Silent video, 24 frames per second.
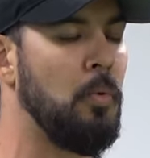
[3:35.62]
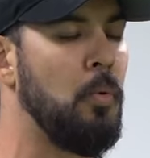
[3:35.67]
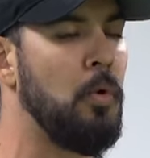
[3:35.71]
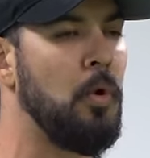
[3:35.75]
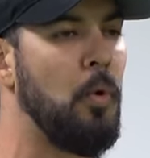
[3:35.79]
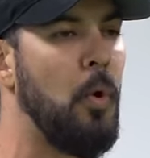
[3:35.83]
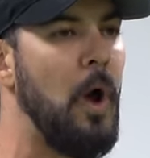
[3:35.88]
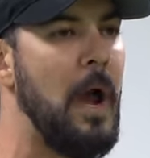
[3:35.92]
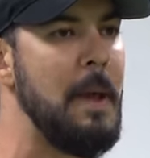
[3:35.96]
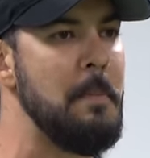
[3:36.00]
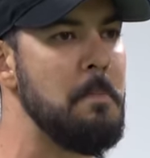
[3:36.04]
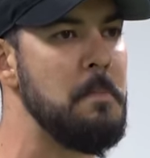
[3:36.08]
So
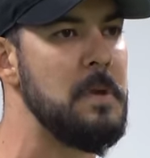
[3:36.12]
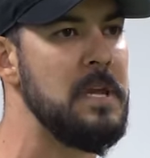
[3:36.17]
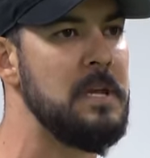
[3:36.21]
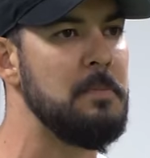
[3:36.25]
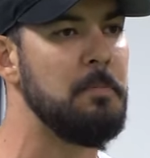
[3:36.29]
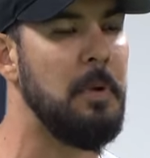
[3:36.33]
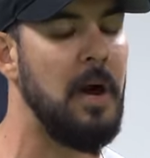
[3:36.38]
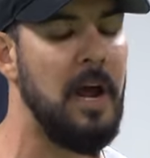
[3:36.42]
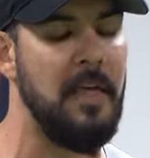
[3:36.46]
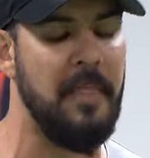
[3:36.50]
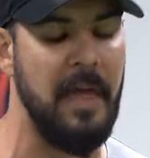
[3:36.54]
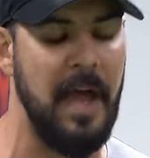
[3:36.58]
what do I
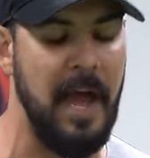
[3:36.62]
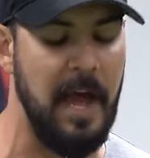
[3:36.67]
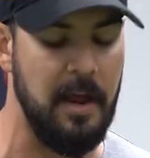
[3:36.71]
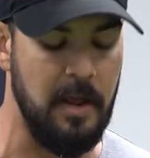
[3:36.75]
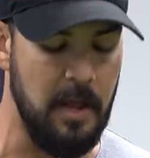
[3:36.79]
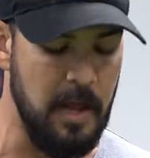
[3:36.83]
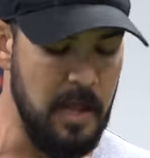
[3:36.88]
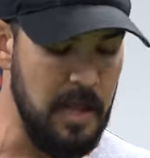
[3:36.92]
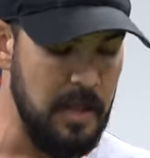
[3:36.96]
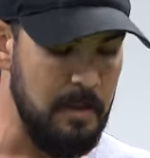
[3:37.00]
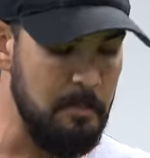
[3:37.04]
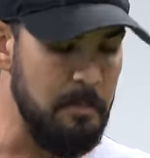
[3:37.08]
mean by
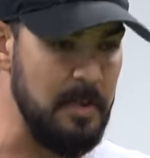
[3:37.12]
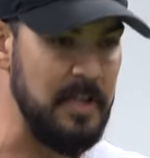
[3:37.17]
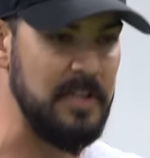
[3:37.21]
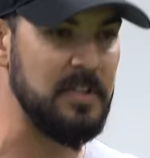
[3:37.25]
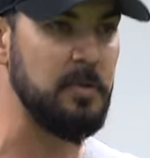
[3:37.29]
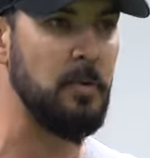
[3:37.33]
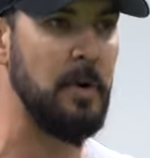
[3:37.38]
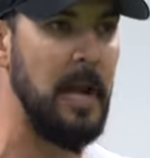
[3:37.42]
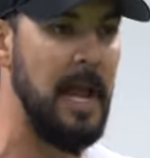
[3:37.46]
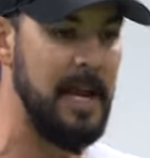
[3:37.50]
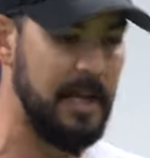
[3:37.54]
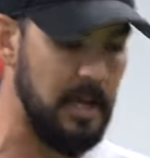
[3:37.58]
that? It
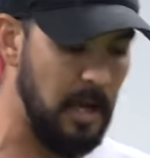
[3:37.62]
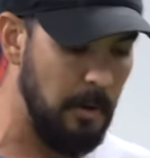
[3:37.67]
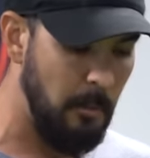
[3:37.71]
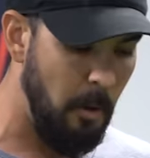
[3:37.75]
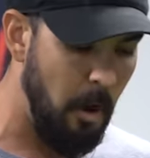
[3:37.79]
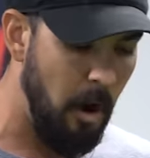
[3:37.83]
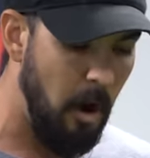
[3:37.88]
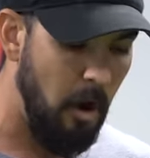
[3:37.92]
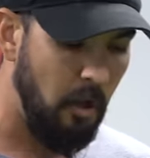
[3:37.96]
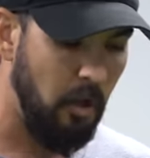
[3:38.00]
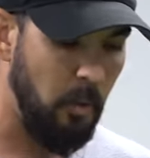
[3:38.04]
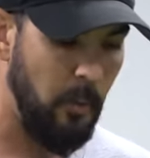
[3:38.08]
means when I
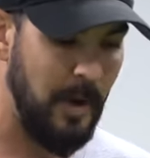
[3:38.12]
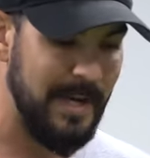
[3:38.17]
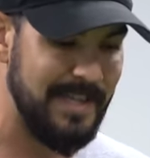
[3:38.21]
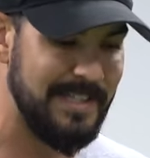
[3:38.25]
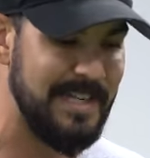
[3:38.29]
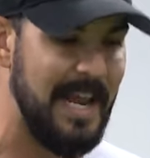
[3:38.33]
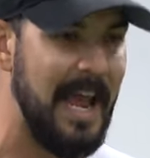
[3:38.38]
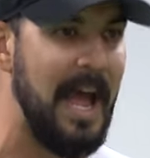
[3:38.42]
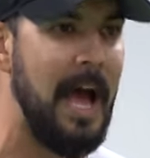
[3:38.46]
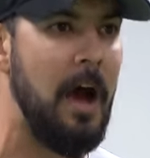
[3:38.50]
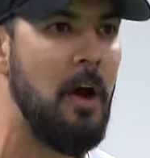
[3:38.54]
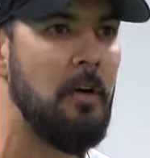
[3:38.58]
come all the way
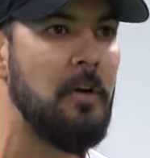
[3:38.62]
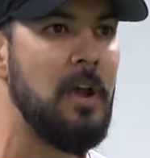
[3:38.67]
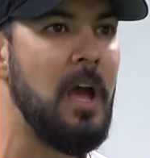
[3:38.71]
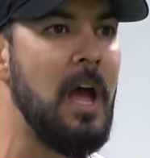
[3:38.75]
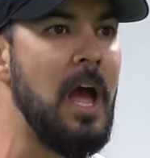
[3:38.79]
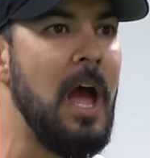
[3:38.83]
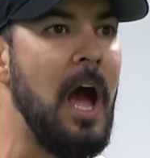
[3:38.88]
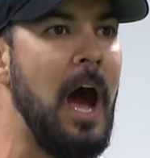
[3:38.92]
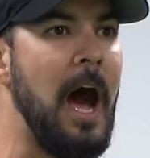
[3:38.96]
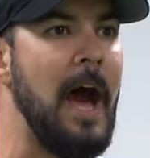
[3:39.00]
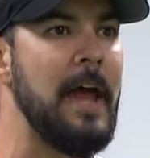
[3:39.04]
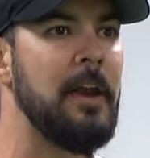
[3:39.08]
down,
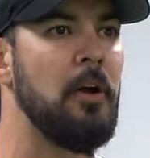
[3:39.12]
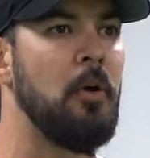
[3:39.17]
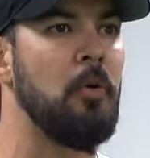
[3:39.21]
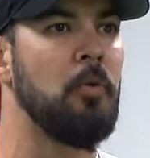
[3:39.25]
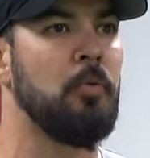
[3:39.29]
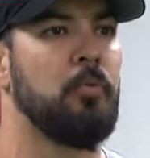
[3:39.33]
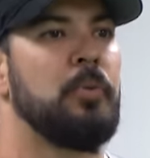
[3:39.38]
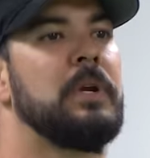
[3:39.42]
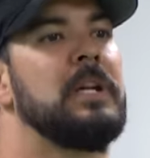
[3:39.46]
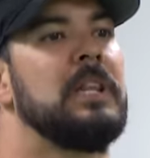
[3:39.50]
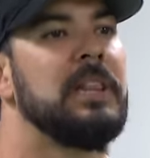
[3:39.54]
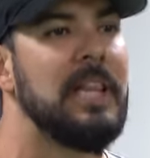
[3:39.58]
I
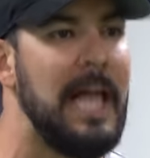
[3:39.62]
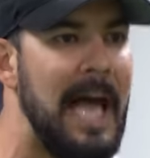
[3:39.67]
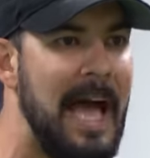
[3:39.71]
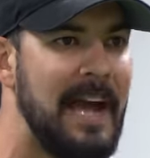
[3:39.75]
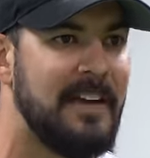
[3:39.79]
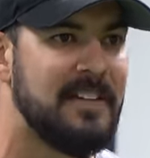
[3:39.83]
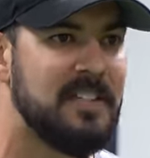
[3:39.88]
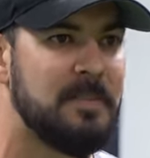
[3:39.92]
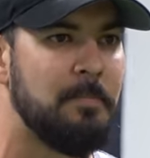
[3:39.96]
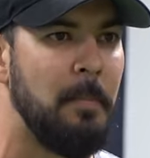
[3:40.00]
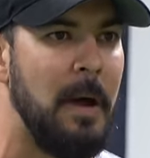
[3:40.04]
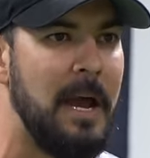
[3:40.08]
don't
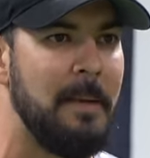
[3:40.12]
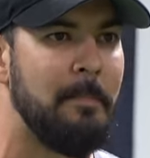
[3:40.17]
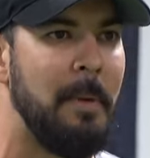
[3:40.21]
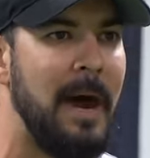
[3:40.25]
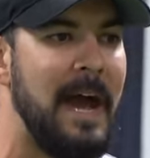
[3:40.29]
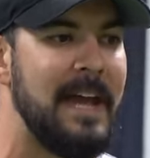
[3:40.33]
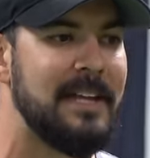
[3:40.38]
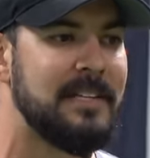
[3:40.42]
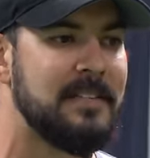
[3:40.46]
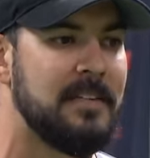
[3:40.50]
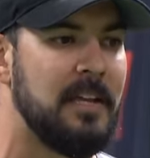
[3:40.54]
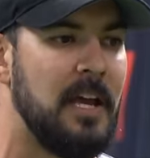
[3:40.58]
relax my
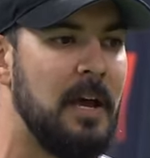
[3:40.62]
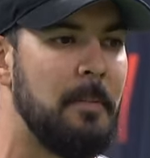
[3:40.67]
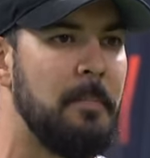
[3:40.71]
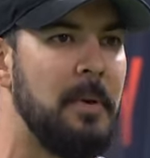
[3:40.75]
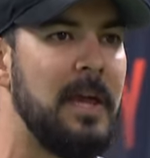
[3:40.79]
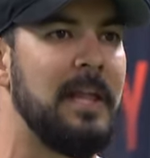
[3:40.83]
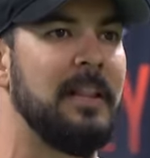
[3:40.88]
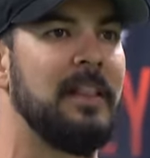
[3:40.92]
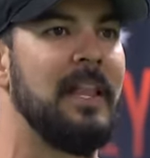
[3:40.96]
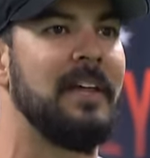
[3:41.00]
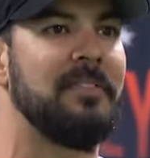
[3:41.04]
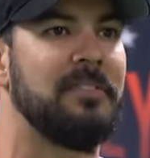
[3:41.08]

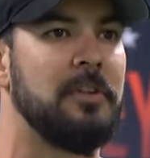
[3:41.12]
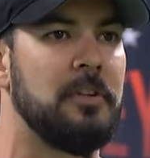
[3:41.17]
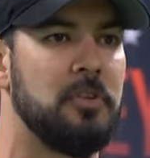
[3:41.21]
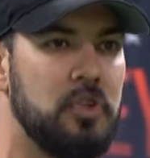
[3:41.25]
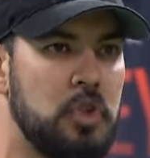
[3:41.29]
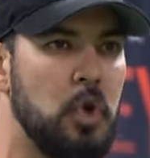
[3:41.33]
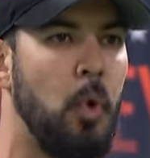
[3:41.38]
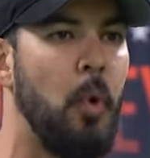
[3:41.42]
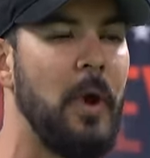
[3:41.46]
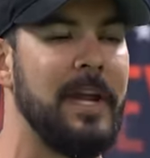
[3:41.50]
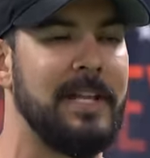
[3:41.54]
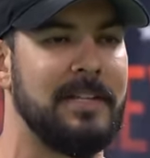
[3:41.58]
bicep and let the
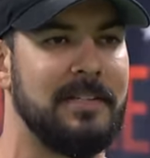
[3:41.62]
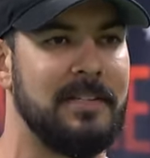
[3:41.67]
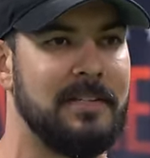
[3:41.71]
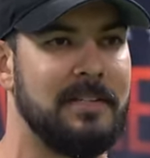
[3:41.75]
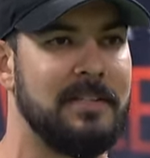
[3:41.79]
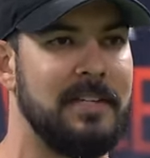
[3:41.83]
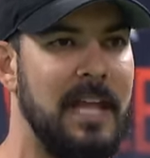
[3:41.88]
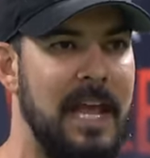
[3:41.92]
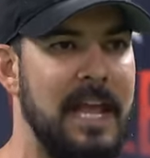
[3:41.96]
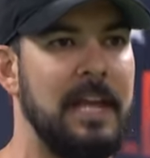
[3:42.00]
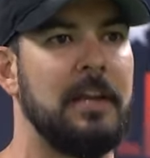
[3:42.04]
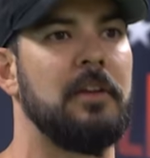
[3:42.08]

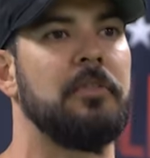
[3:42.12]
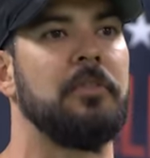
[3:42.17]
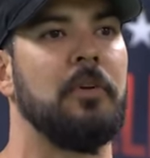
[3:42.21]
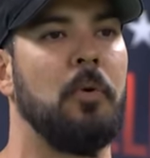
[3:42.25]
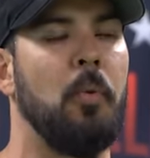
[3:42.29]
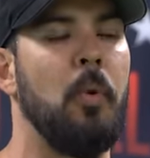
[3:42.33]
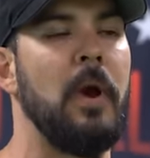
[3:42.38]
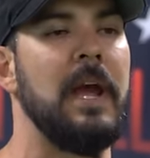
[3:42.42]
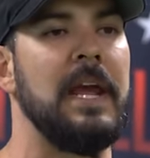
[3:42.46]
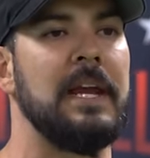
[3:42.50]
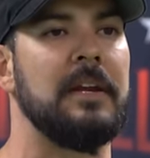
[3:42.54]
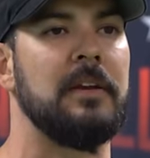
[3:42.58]
joints take
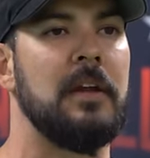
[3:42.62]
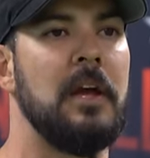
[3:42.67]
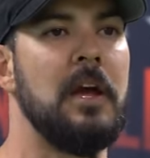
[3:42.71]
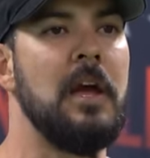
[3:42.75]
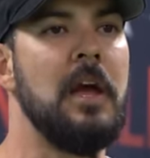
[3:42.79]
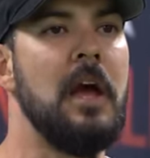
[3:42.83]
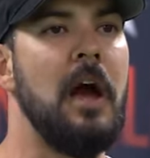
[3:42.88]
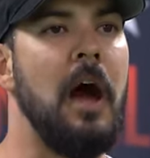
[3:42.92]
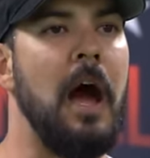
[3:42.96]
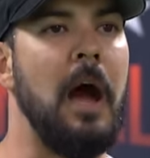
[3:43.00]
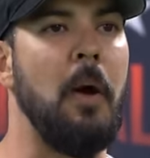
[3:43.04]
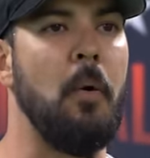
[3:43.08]
the weight.
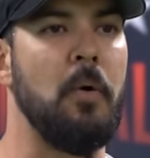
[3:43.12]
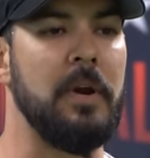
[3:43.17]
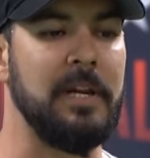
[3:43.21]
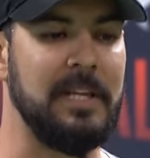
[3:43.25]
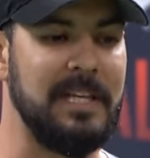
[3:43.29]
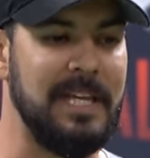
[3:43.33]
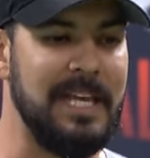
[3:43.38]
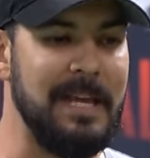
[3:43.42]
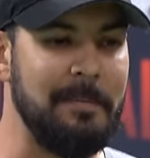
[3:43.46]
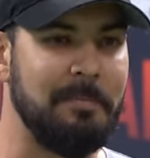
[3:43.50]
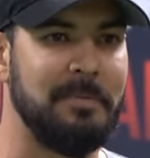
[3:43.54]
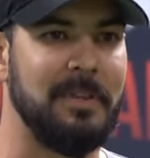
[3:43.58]
I
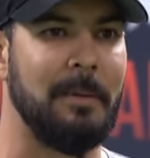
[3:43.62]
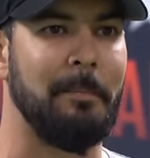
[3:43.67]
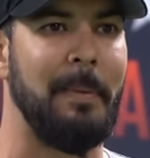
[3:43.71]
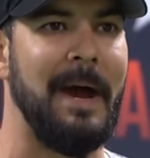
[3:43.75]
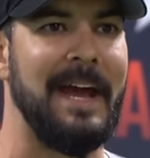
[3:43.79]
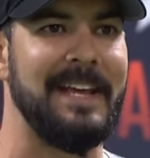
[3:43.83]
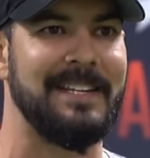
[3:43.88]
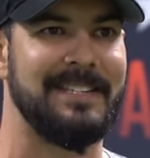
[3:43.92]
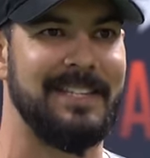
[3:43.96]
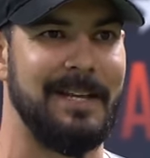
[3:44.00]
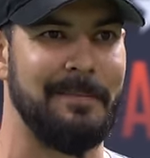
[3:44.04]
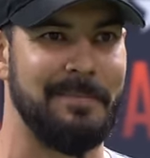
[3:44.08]
want to keep the
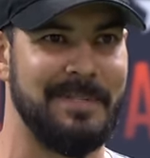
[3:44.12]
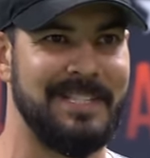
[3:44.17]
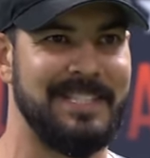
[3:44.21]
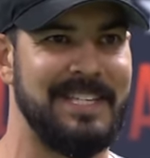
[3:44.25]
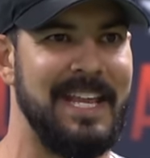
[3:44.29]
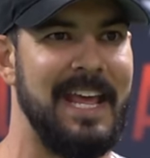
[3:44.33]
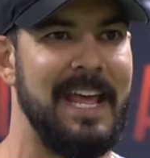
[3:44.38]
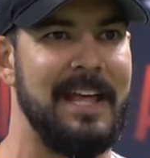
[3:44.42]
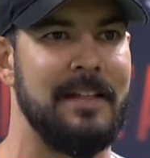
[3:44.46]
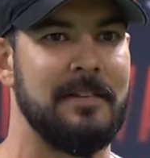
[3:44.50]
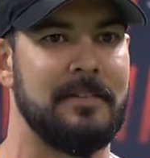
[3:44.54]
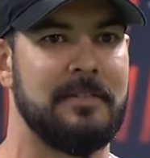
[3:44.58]
biceps
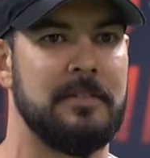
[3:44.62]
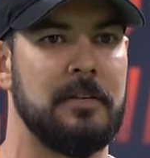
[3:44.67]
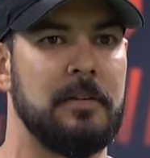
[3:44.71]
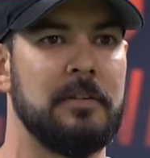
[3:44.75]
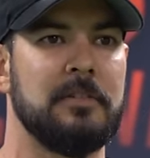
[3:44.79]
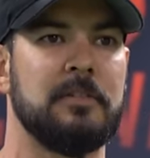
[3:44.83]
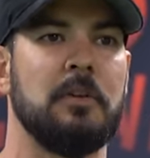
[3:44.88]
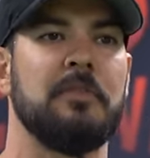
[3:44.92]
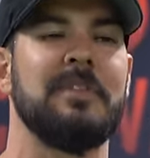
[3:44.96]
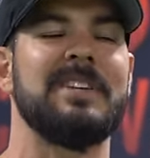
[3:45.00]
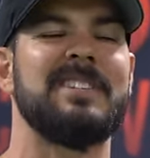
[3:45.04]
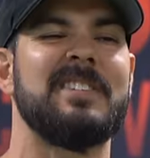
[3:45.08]

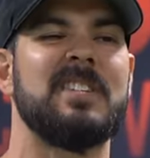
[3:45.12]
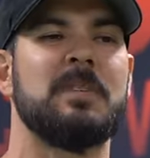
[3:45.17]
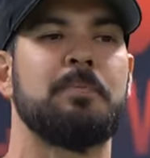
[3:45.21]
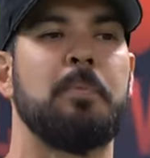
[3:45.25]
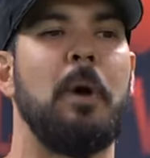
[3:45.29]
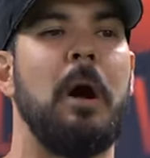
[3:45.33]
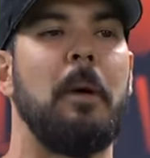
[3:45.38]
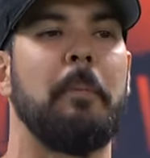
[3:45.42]
tense. So this is